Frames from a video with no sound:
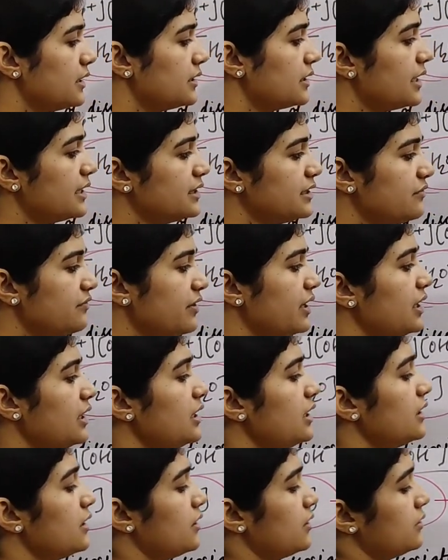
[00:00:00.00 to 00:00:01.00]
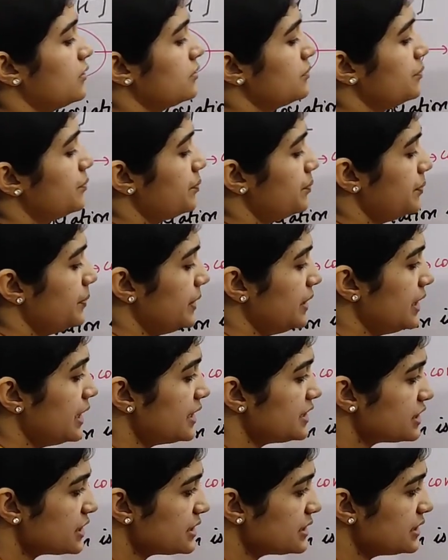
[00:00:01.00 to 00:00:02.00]
And the way
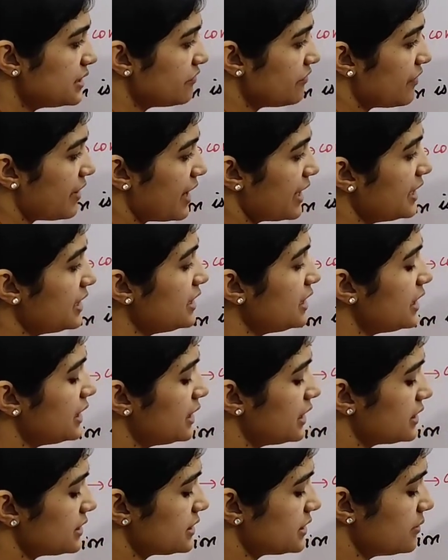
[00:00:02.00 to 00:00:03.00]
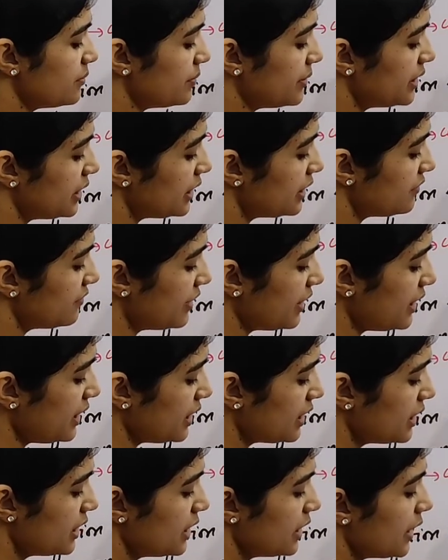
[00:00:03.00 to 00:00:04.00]
pH is defined, in a similar
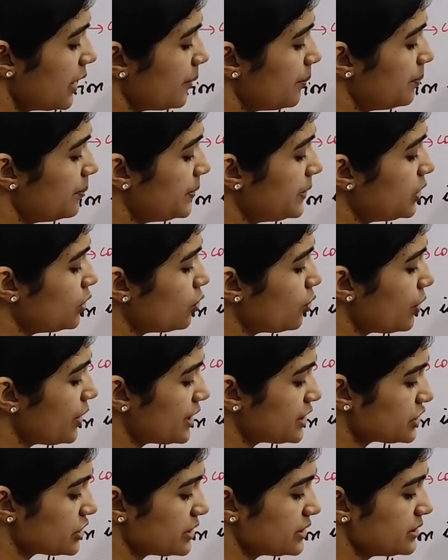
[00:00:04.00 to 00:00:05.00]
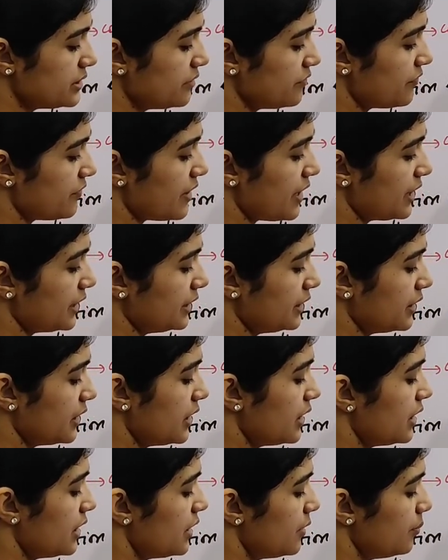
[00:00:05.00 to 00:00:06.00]
way, pOH is defined.
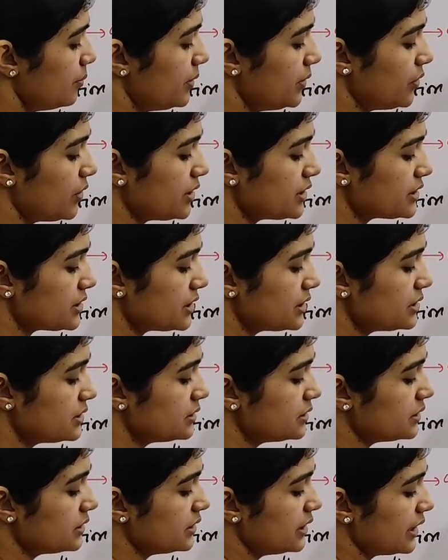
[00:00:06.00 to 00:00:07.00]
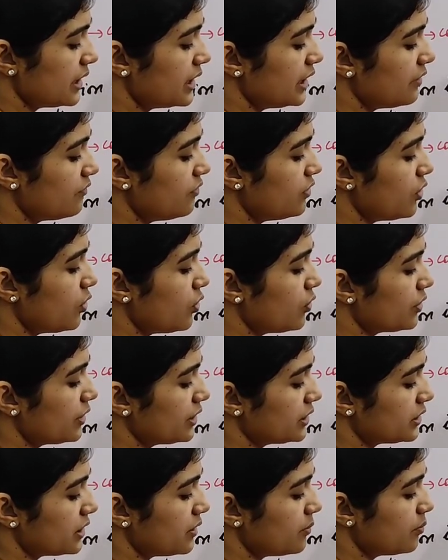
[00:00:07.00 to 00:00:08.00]
pOH is negative
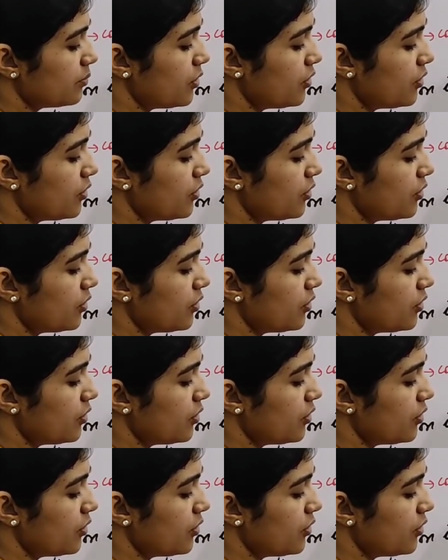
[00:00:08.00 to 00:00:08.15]
logarithm